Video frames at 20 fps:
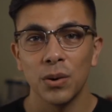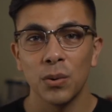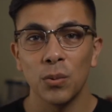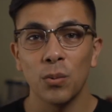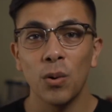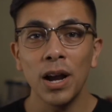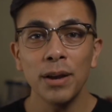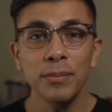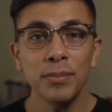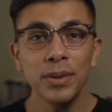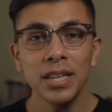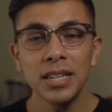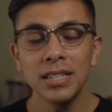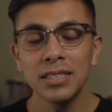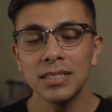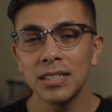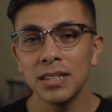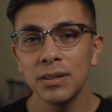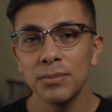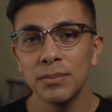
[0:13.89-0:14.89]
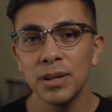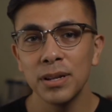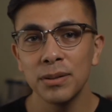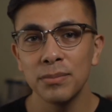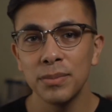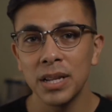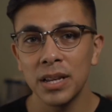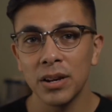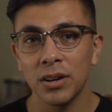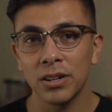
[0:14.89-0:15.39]
why be a cinema
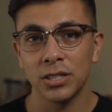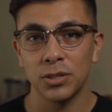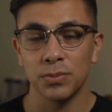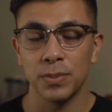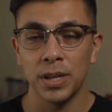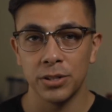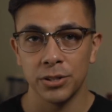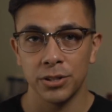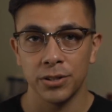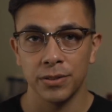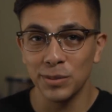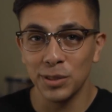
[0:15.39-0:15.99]
and media arts major?